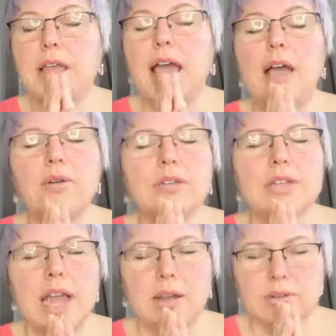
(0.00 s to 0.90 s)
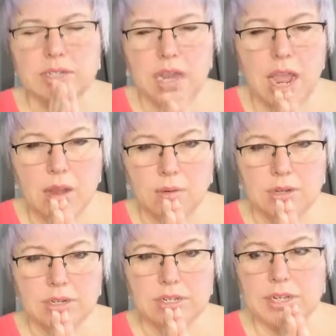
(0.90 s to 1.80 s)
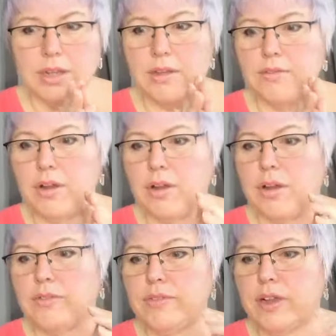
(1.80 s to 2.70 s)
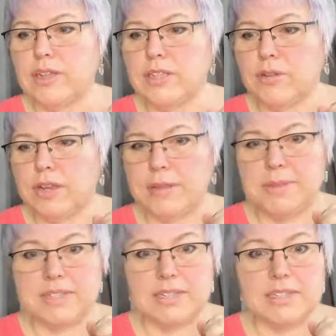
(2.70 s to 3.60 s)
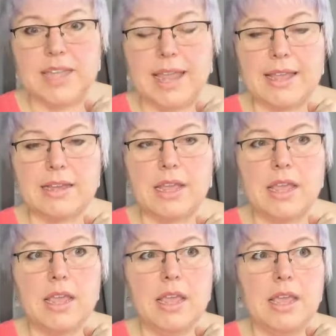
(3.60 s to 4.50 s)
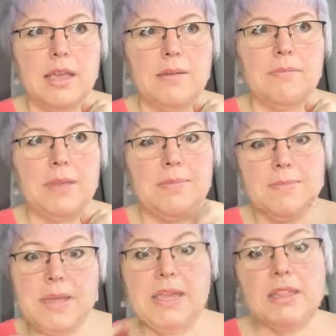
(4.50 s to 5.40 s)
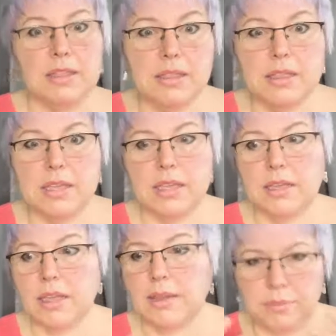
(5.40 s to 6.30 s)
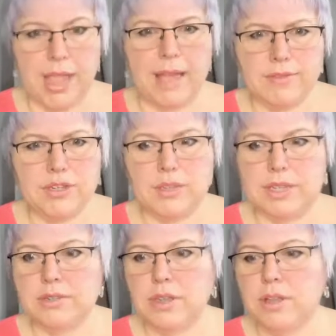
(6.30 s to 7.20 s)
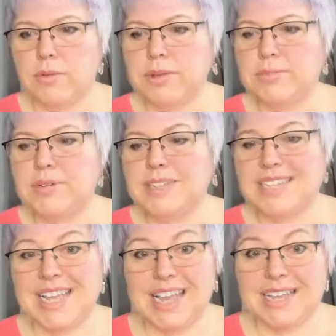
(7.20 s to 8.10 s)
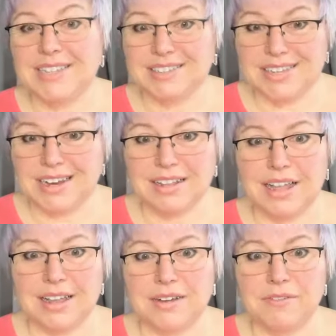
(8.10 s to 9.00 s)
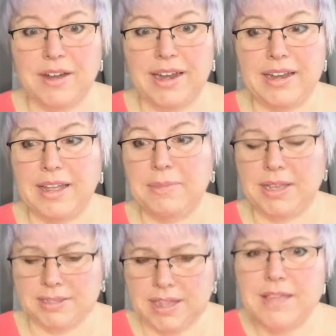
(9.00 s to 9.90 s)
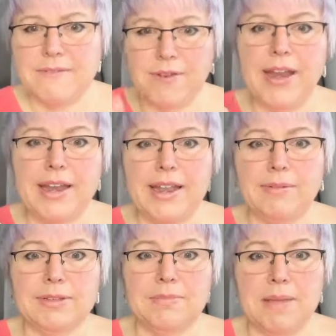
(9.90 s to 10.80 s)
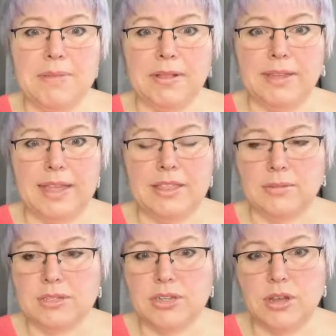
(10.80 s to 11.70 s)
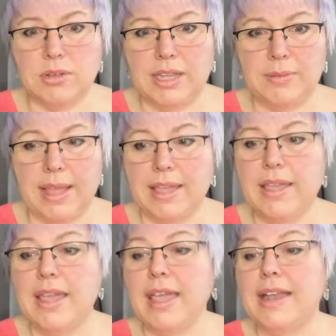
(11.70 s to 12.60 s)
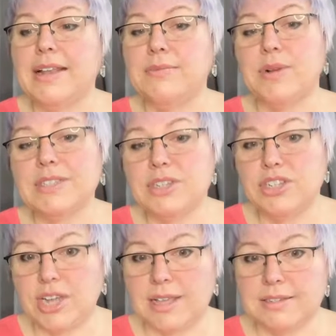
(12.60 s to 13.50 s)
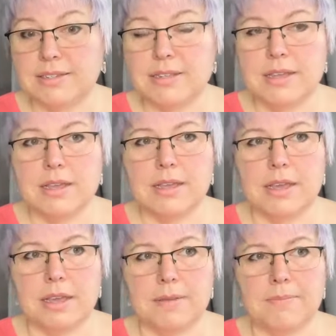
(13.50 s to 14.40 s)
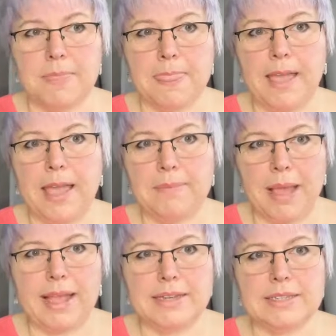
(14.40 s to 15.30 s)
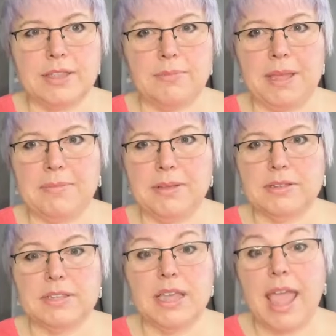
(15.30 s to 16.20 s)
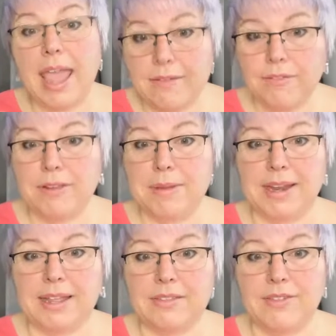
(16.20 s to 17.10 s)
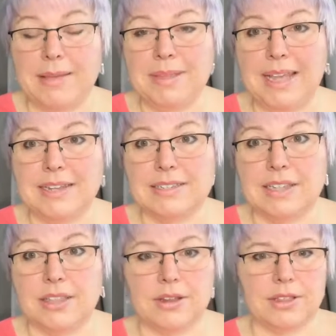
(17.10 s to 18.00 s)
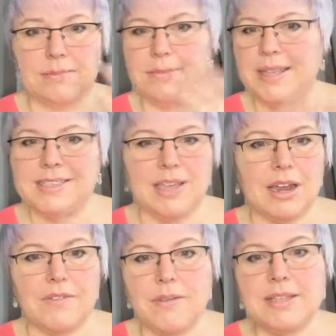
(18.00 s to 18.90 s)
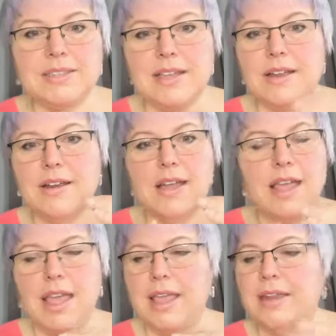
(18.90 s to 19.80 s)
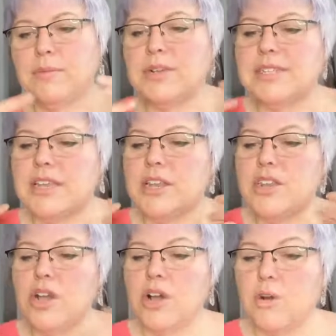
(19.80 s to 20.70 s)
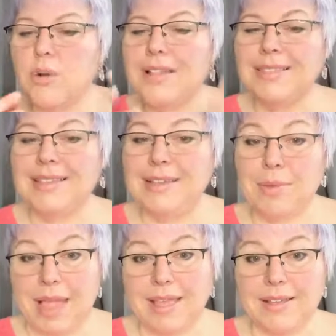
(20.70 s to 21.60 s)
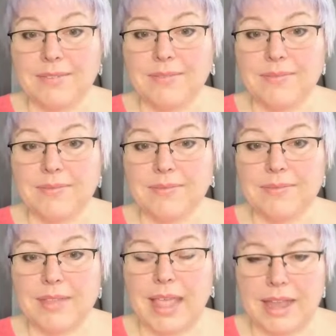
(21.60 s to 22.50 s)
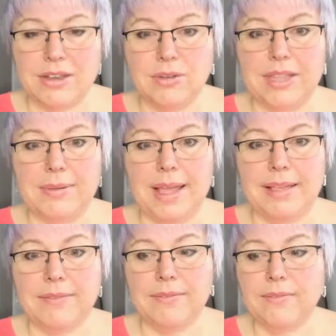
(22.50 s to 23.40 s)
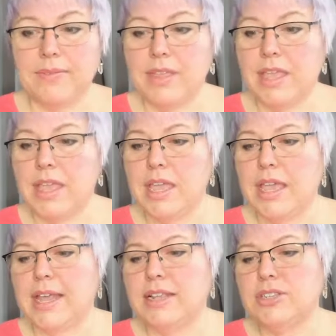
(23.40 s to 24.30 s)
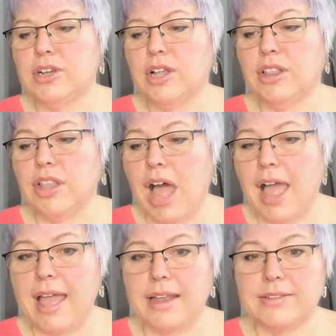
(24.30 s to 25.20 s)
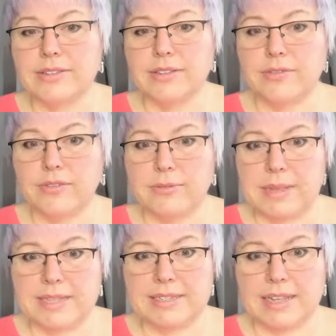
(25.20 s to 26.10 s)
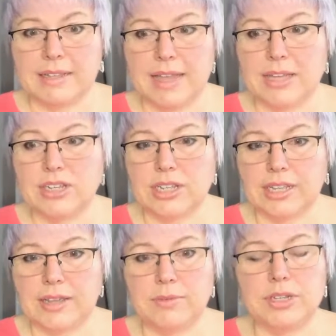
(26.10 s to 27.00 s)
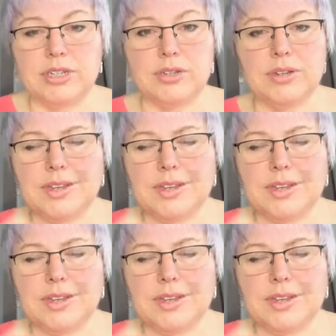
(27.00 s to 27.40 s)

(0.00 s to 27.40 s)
hours and hours and hours of us owning a business, and me being we have to do this. We would stay till 10 o'clock on a Friday night, because Friday night was my bill night. There was no leeway. And it wasn't just, I had to sit there and pay the bills. Everybody in the family had to sit there. The kids got off the bus there, and it was no leeway. I had no leeway. And it took a lot for me psychologically, which